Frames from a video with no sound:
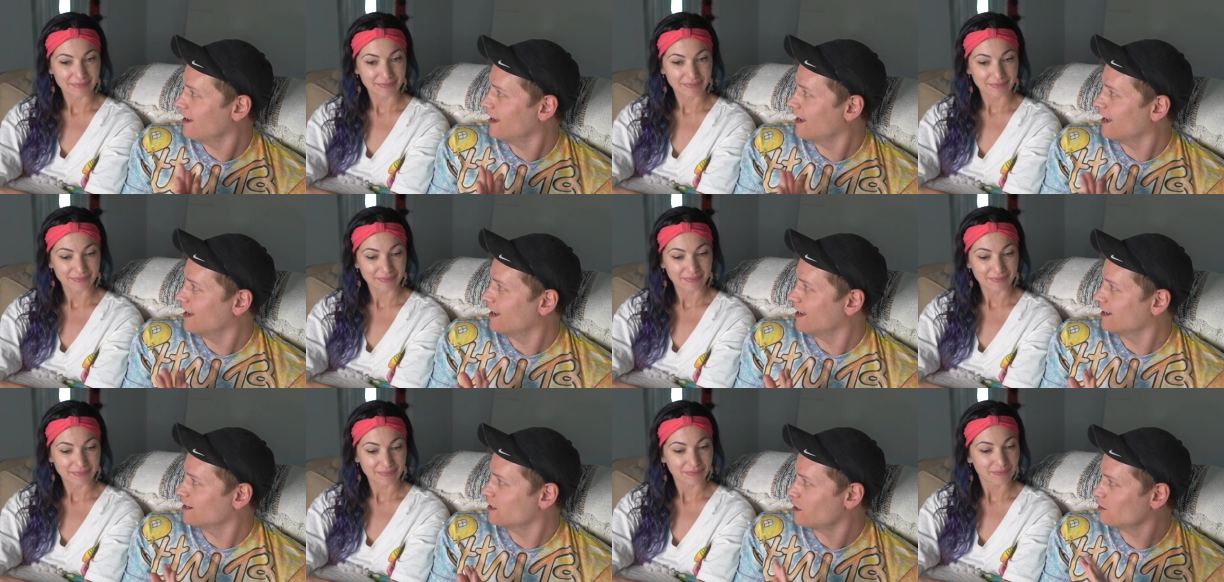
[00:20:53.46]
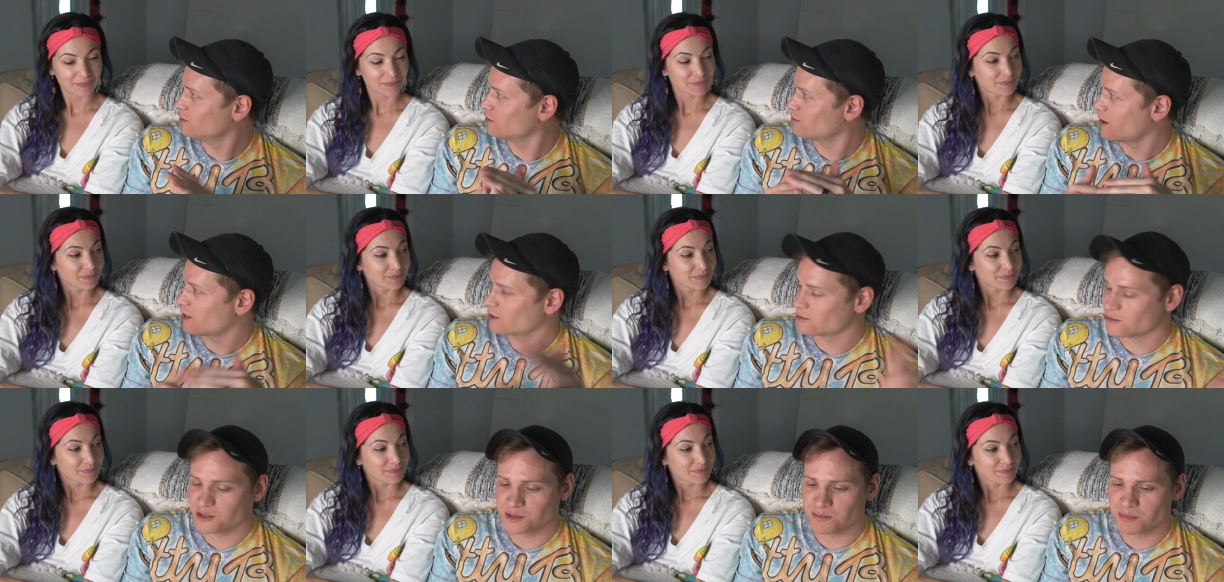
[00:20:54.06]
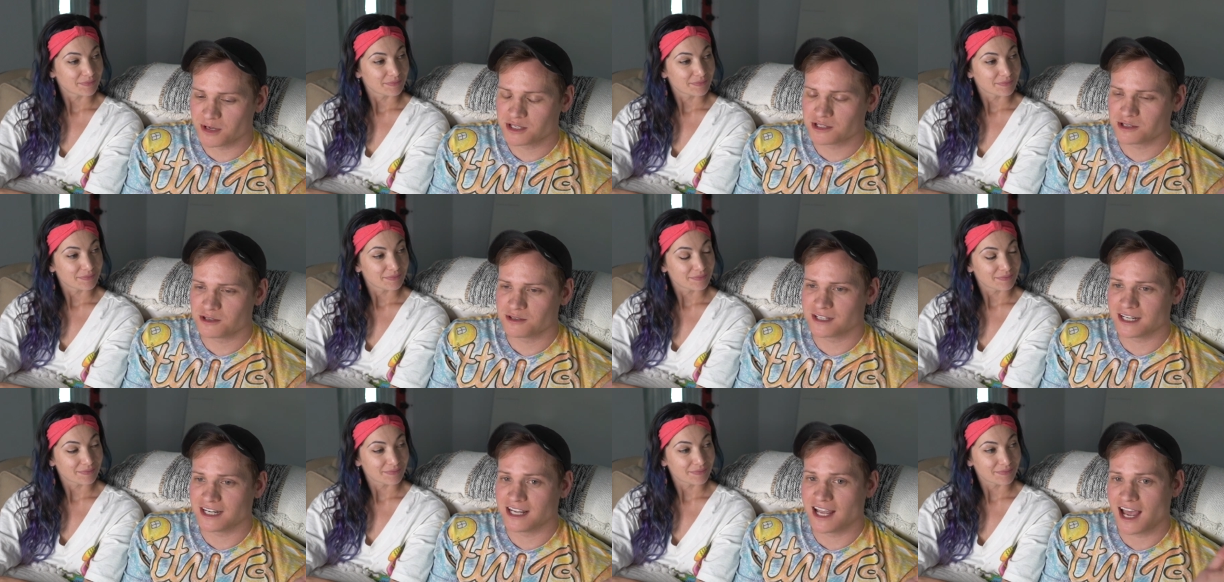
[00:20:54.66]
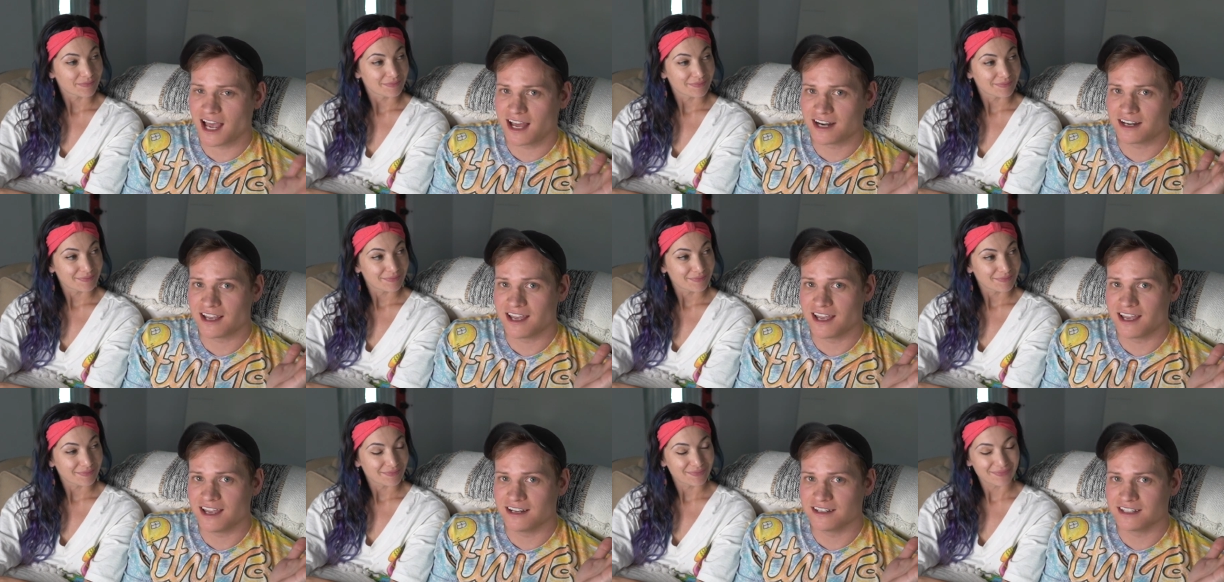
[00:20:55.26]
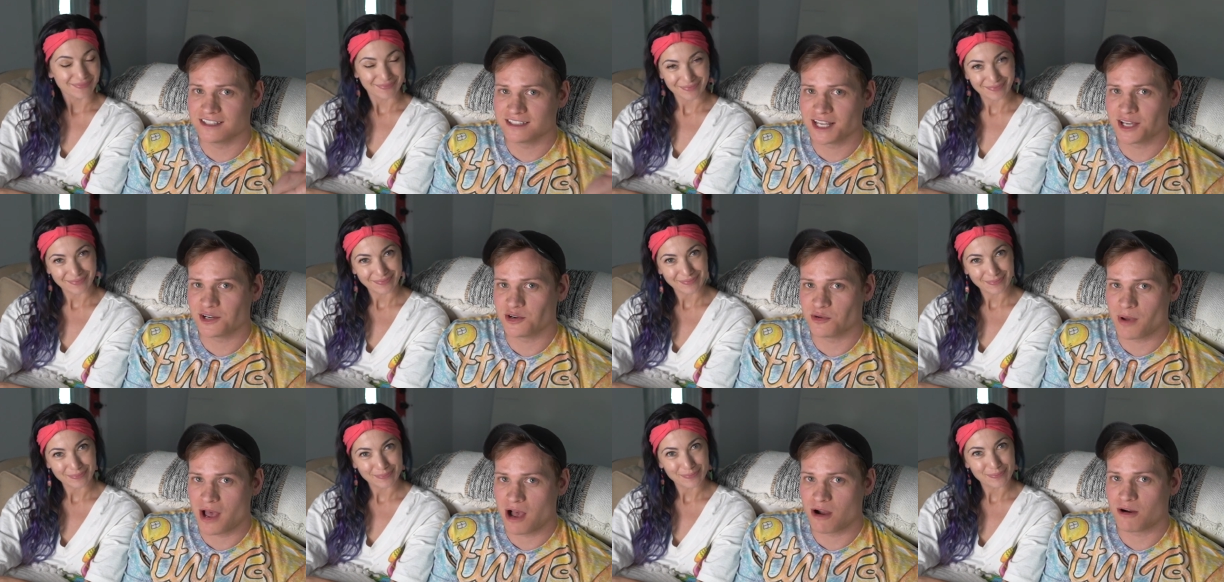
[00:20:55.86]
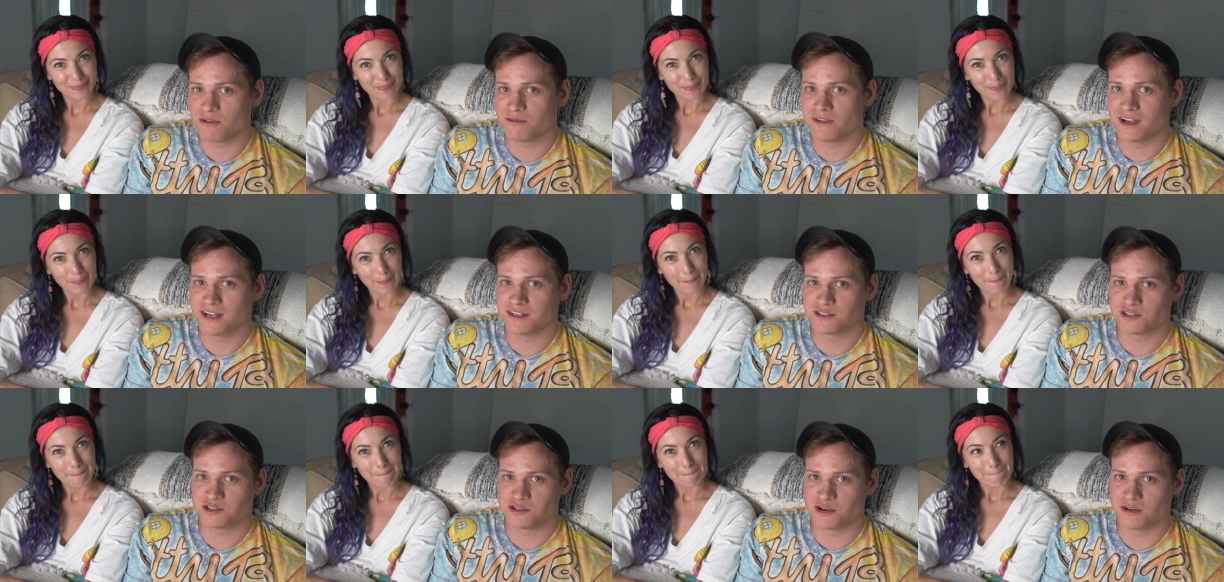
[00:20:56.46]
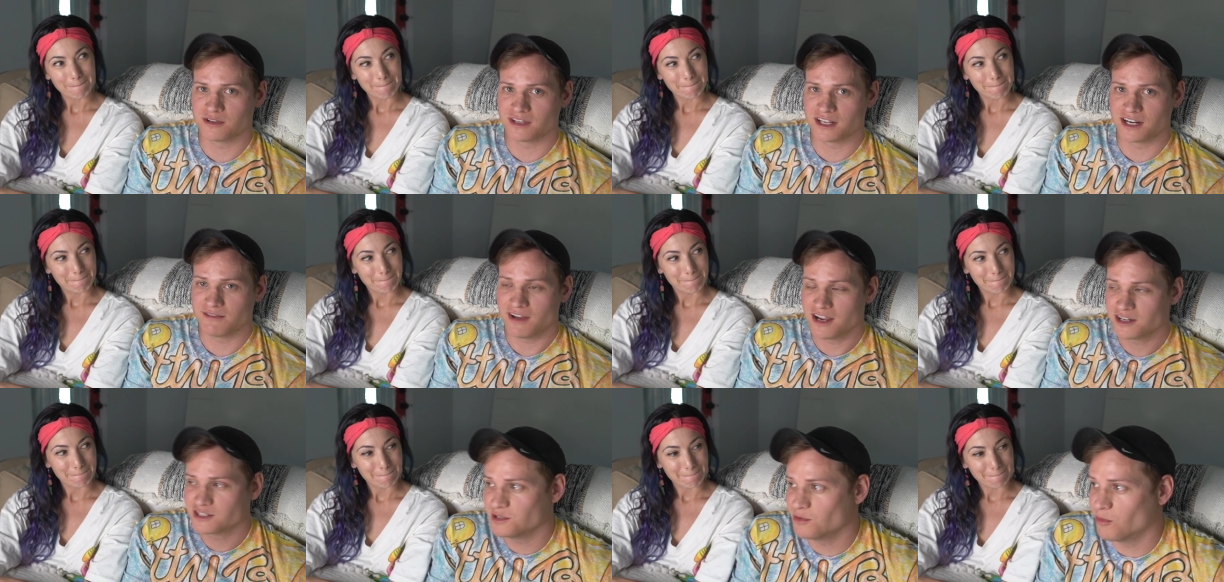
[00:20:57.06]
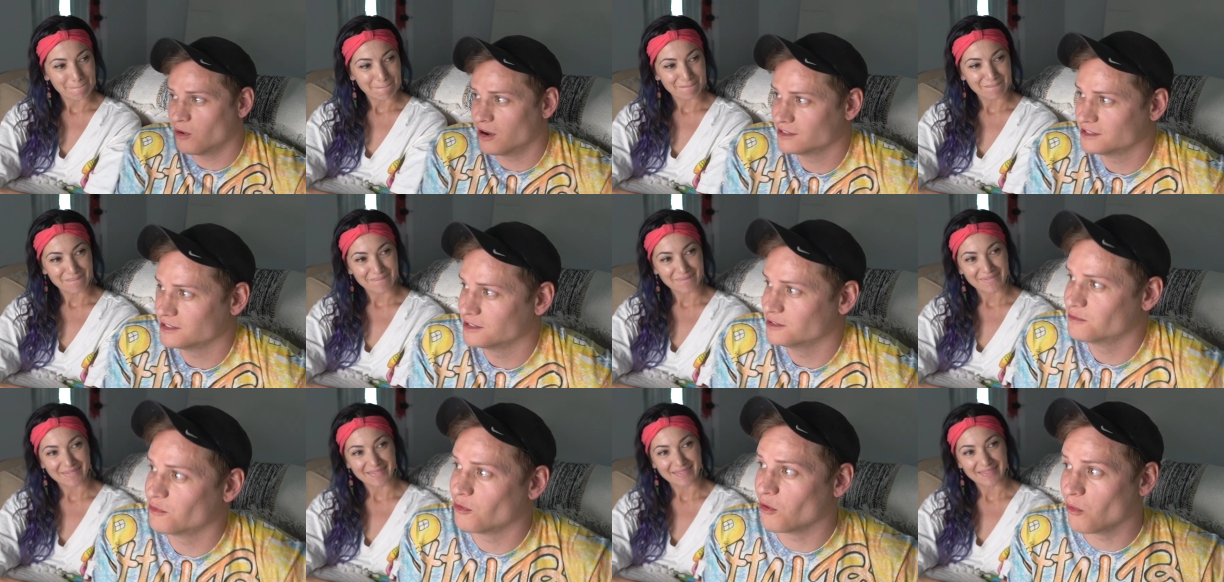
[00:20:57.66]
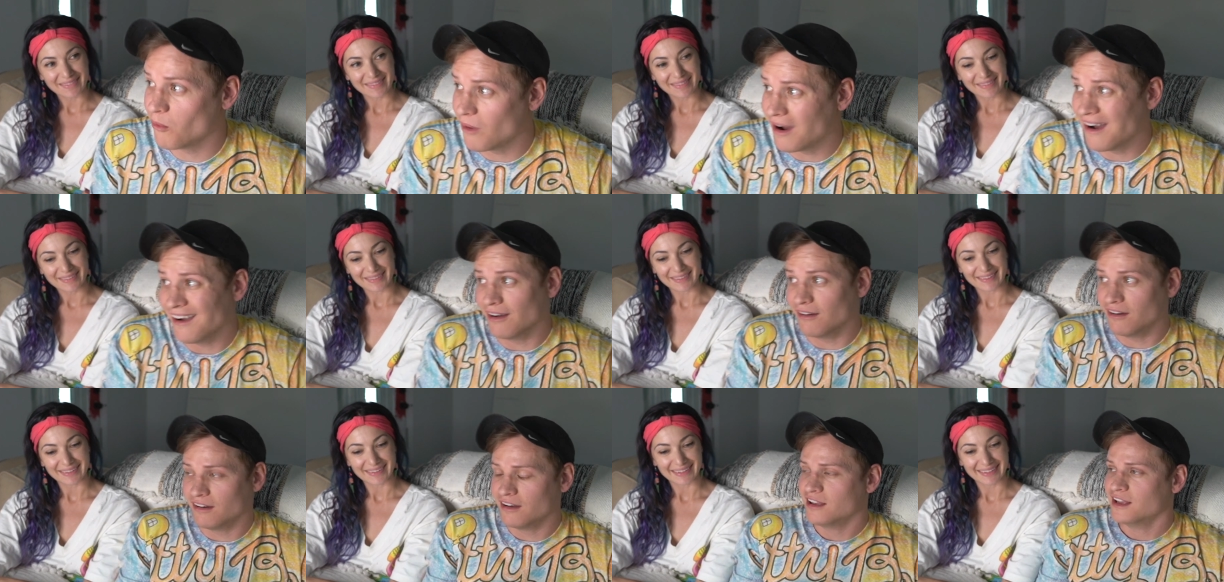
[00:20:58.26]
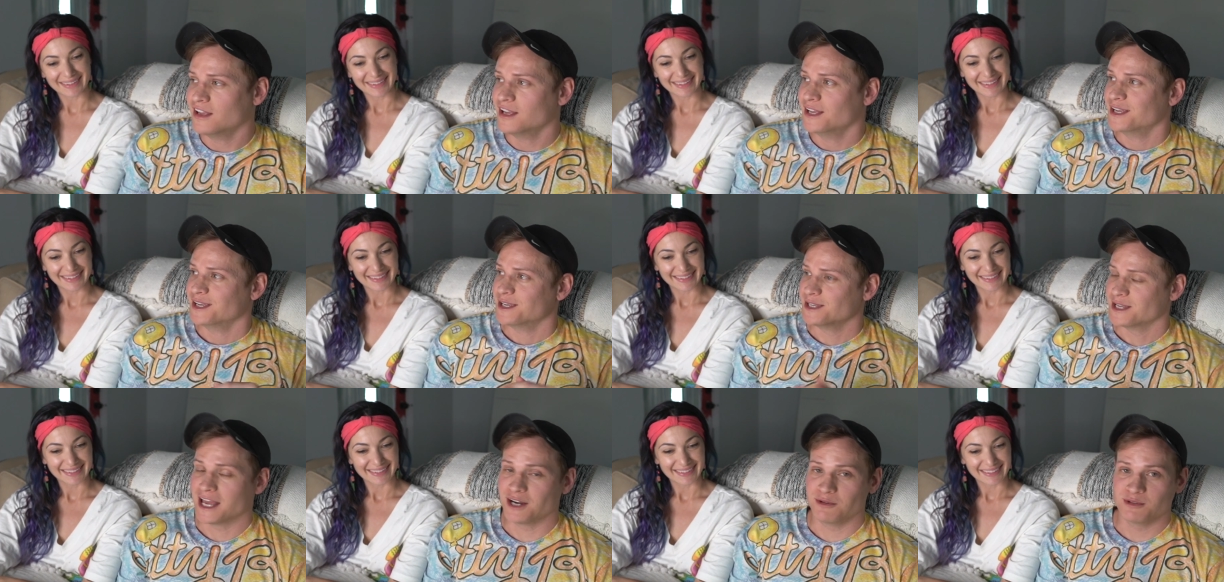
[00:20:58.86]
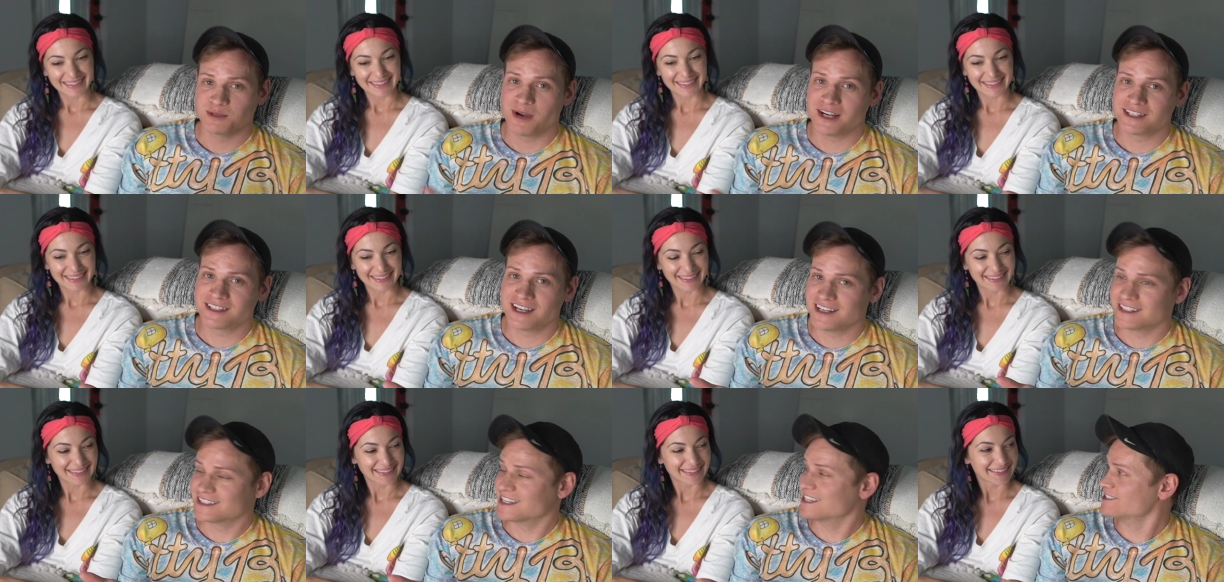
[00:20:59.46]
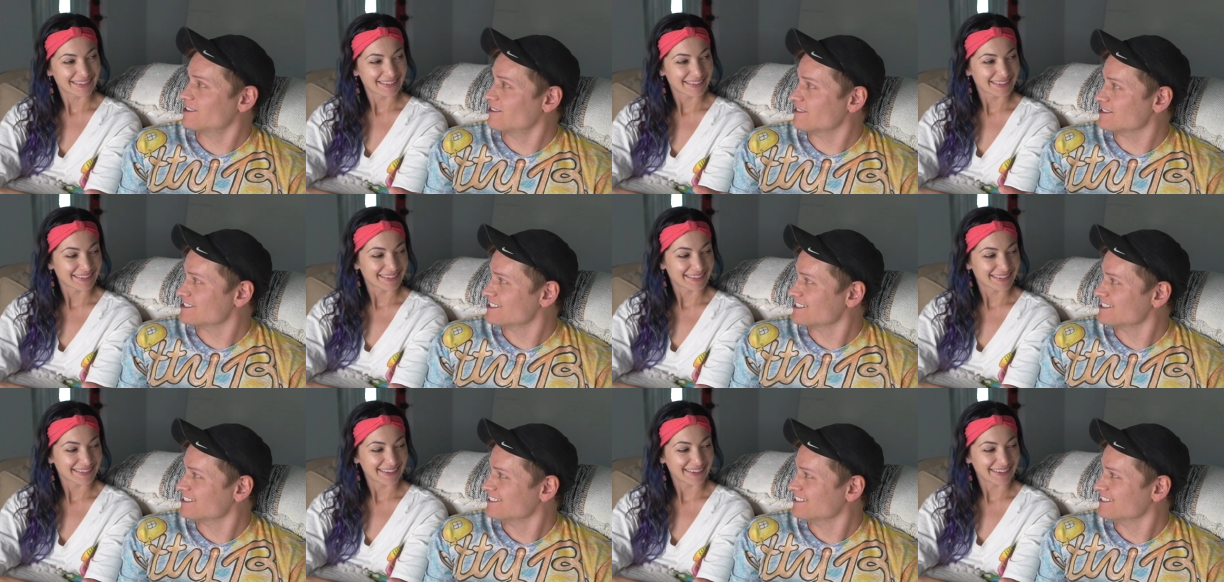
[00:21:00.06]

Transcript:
Speaker 1: and I looked back through his pictures and he had a Nintendo PowerFest shirt that I've actually wanted for a while. And it was my size, size large.